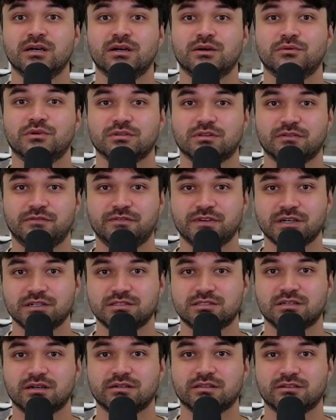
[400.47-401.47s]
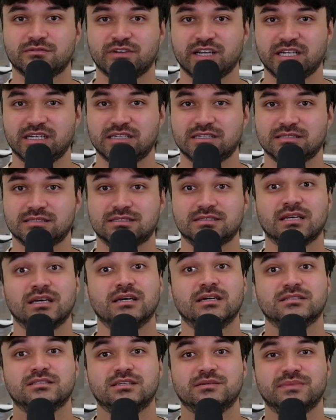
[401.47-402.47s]
with a filter on the ratings
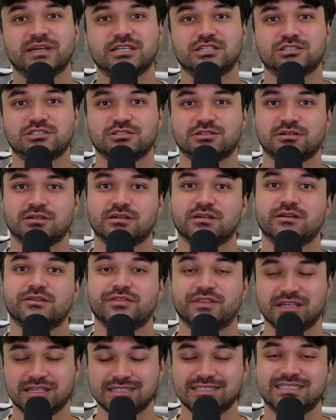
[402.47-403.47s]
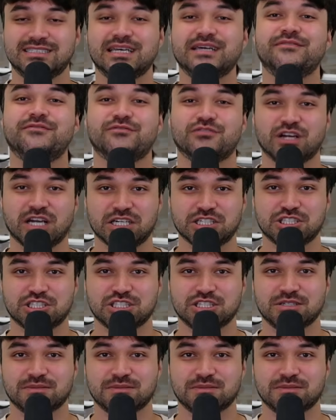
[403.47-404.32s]
to make sure things stay fresh.